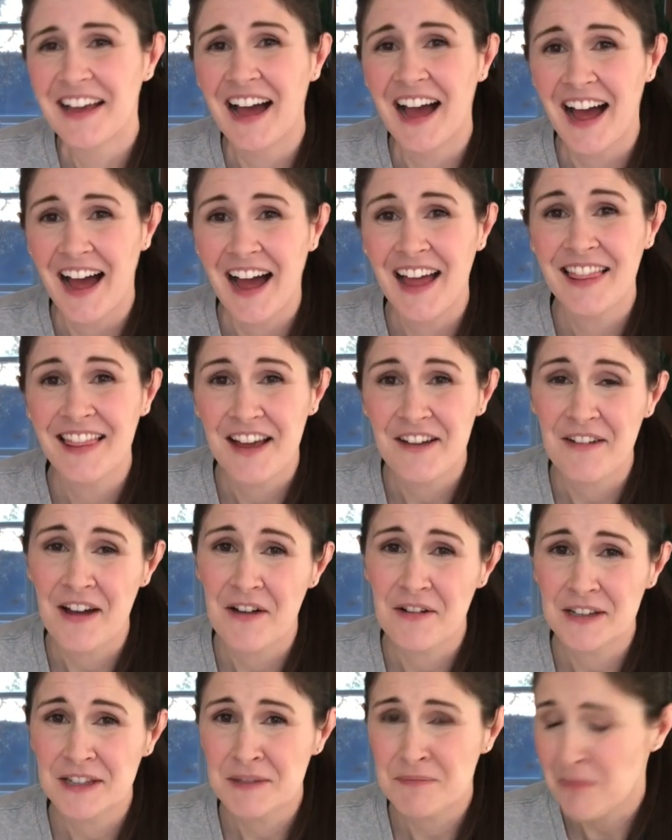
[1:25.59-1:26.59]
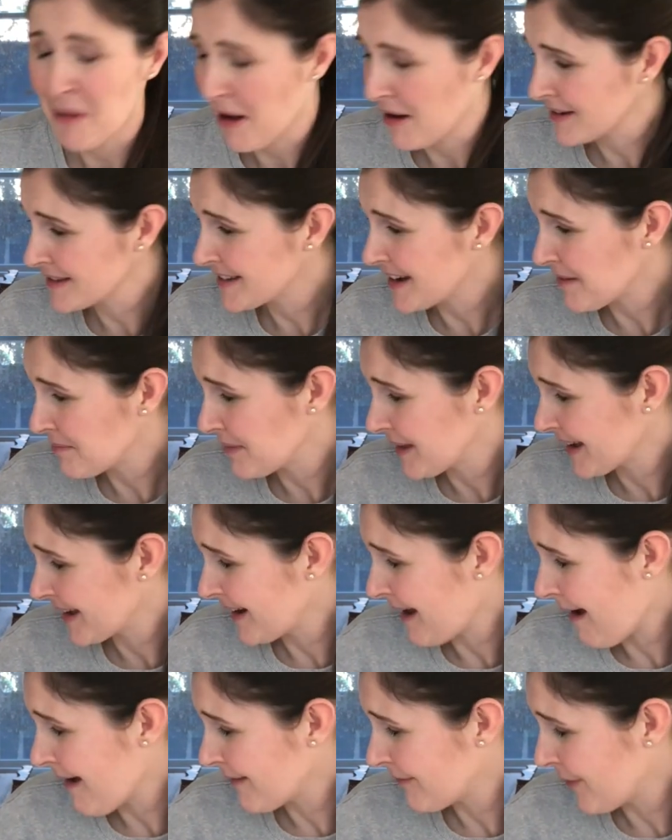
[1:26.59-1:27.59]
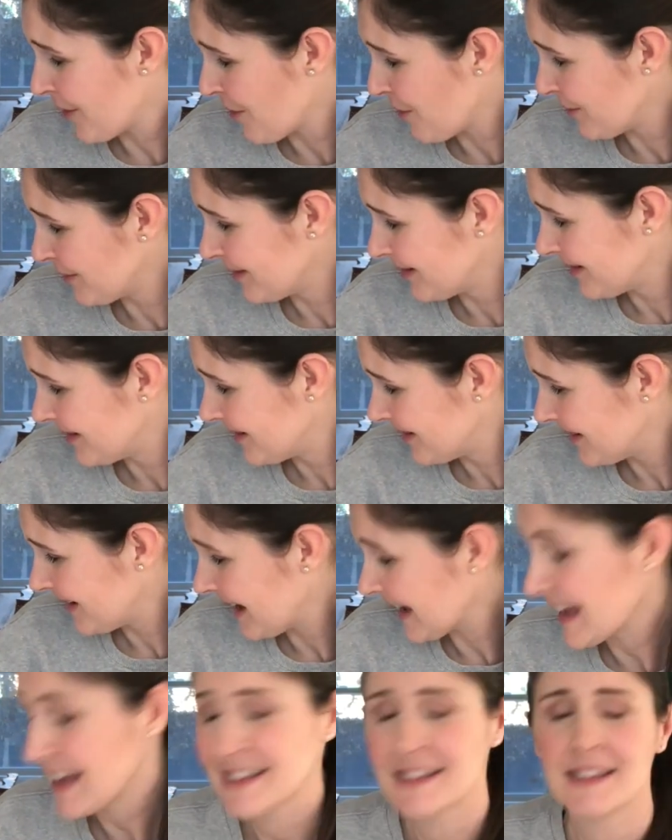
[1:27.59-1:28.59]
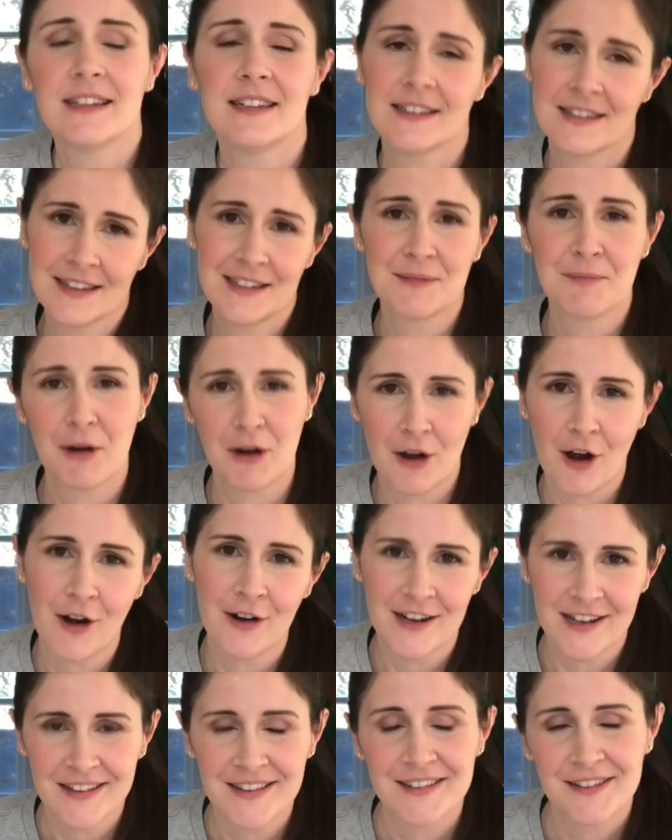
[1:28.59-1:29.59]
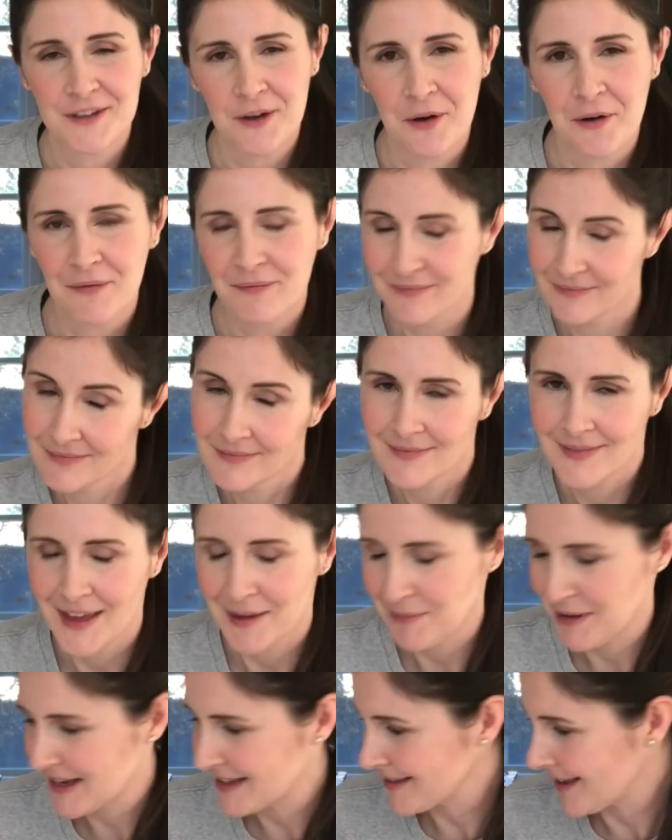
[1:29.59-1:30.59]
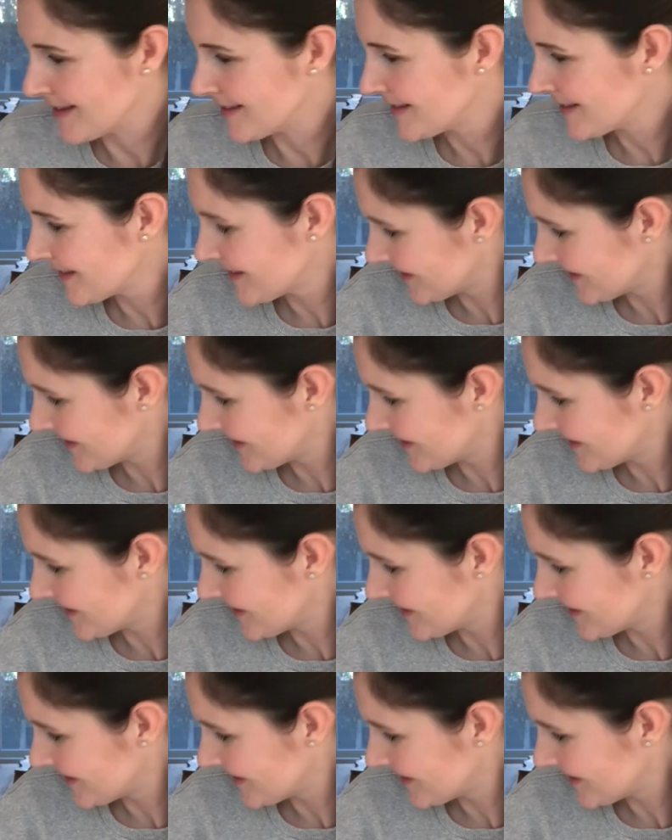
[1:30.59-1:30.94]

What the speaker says: I love how it's boxed up like an iPhone. I guess it is a smart garden, so that makes sense.